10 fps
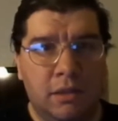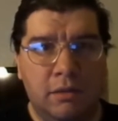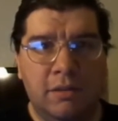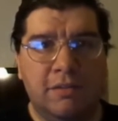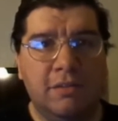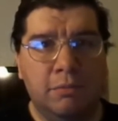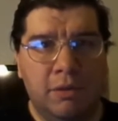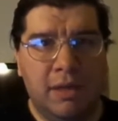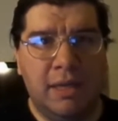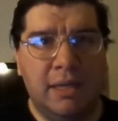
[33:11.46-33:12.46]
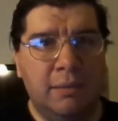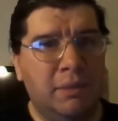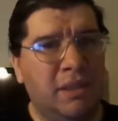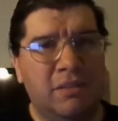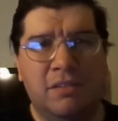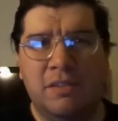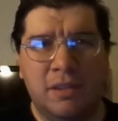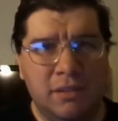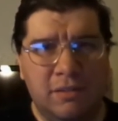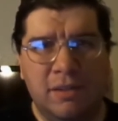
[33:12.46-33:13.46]
You know, this is why I'm getting
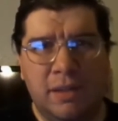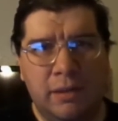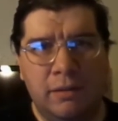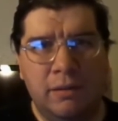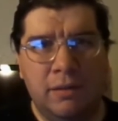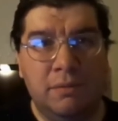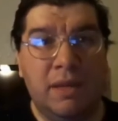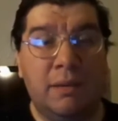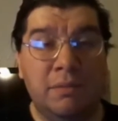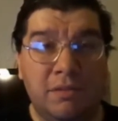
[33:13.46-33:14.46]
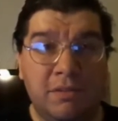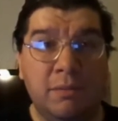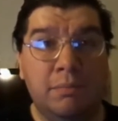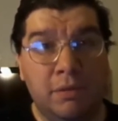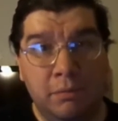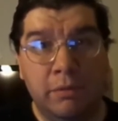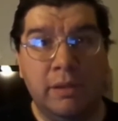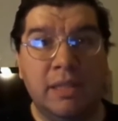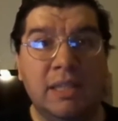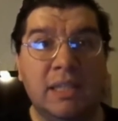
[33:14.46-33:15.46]
sick and tired of having to see Bill
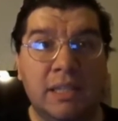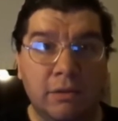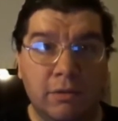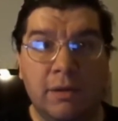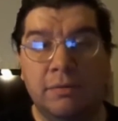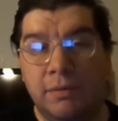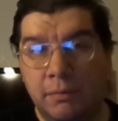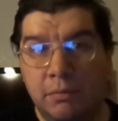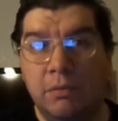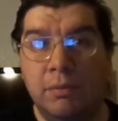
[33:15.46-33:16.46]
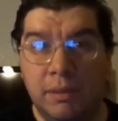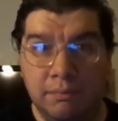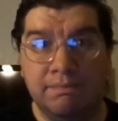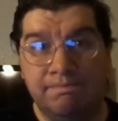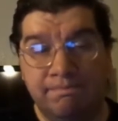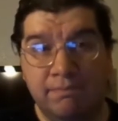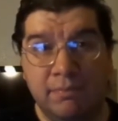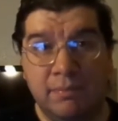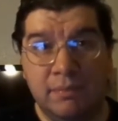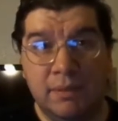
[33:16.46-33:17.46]
Murray getting killed off in the movie.
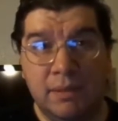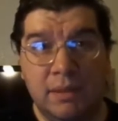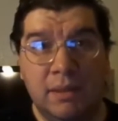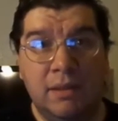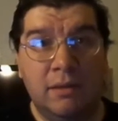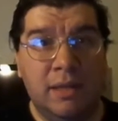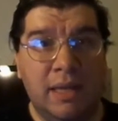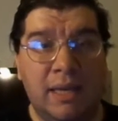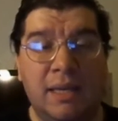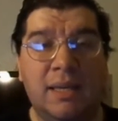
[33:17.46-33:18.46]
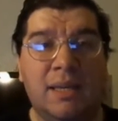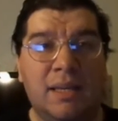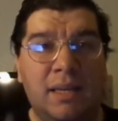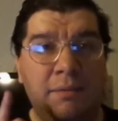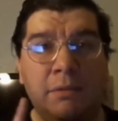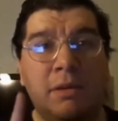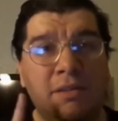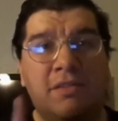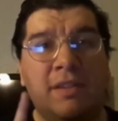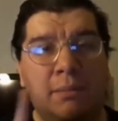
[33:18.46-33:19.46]
Okay, if you
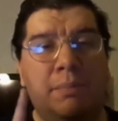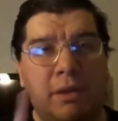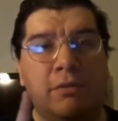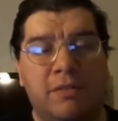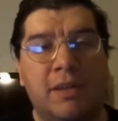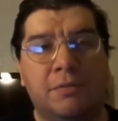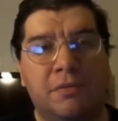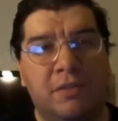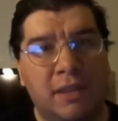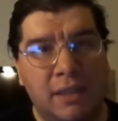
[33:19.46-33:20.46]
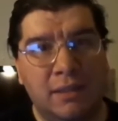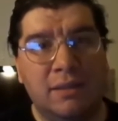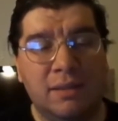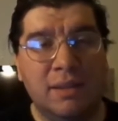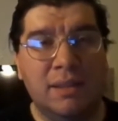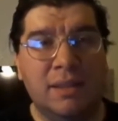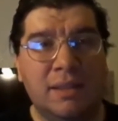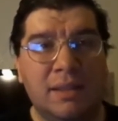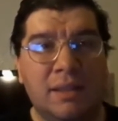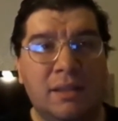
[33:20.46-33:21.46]
want to see a better death scene,
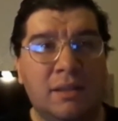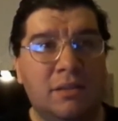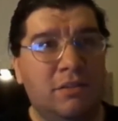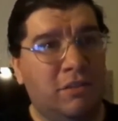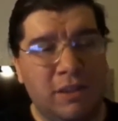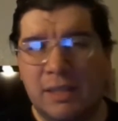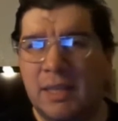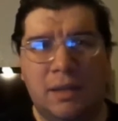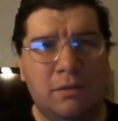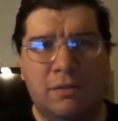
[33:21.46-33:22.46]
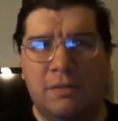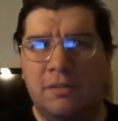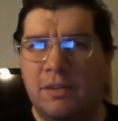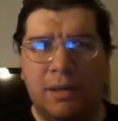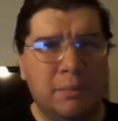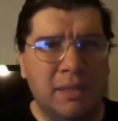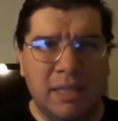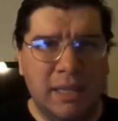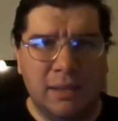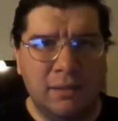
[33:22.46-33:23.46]
check out
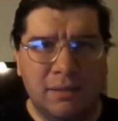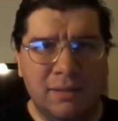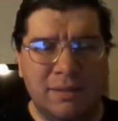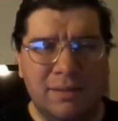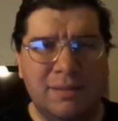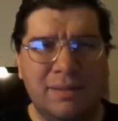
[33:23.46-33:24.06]
Zombieland